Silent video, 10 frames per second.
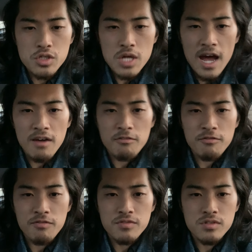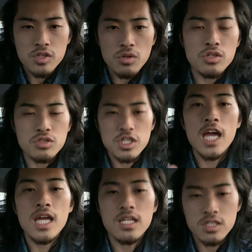have social
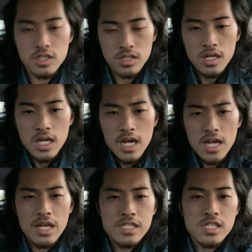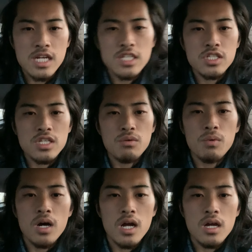change. And that's essentially
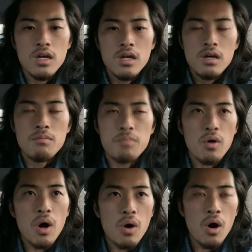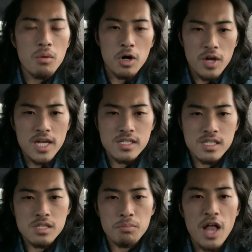what Boho Hobo is.
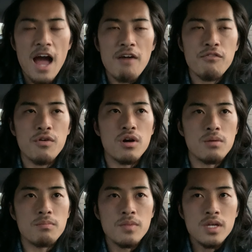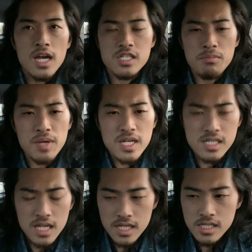It's a platform, it's a
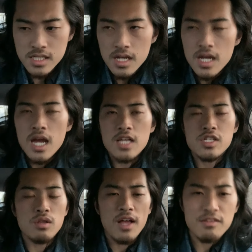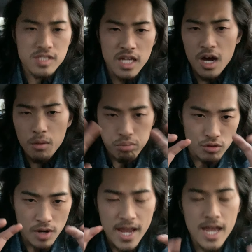business, it's a lifestyle
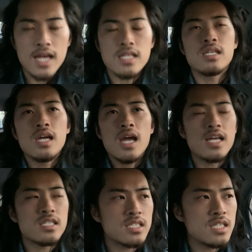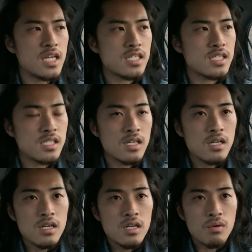brand, it's this
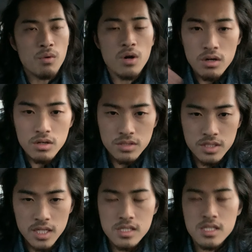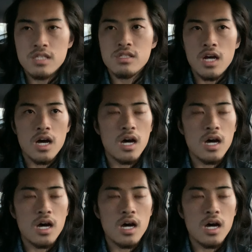world, it's this